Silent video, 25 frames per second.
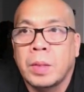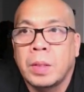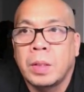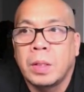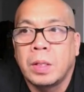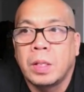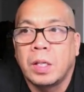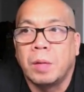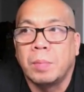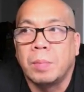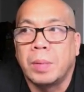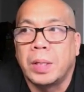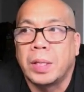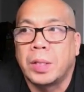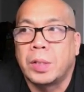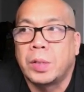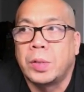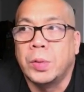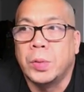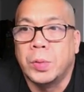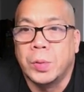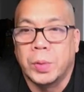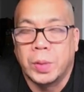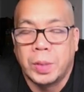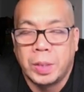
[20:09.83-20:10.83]
I'm like,
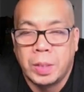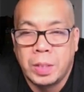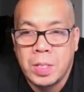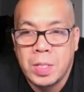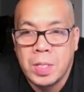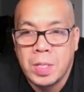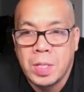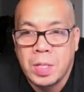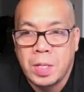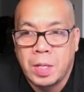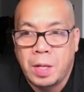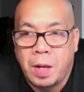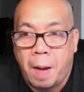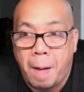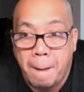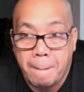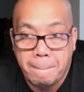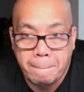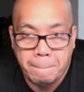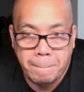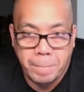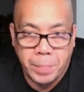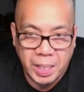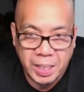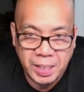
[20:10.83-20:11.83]
cool.
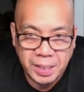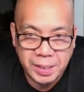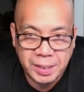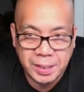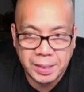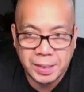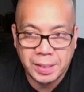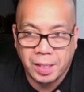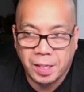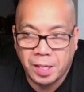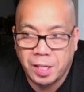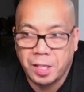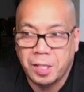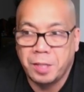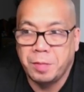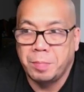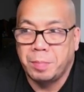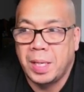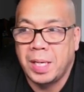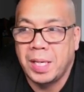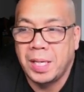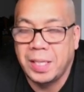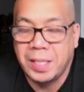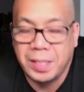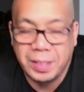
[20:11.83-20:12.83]
Based on
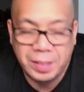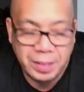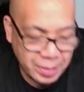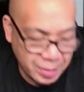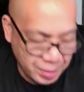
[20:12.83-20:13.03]
my